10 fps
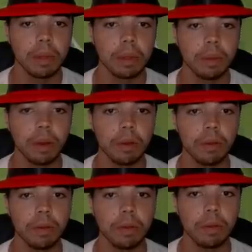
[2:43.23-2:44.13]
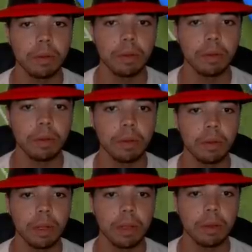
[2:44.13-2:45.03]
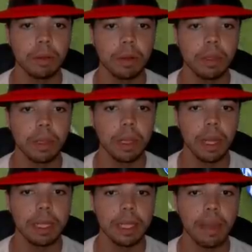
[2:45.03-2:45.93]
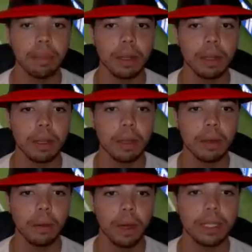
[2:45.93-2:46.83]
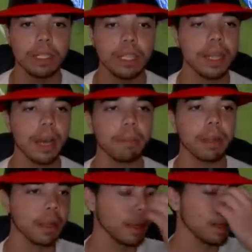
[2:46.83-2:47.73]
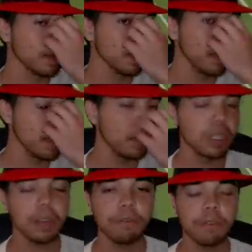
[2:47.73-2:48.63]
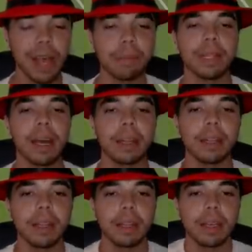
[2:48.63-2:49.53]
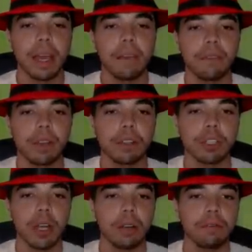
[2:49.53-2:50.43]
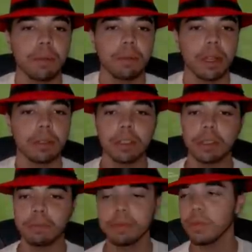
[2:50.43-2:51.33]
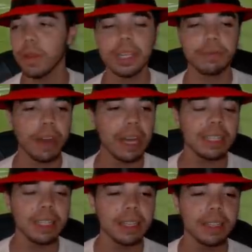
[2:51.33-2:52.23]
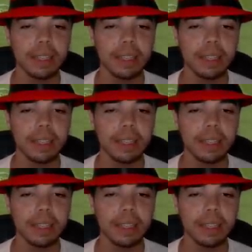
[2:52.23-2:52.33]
Somehow, what in the world has happened? What has just happened? Ederson flapped at it after a shot from Nuss. What? What?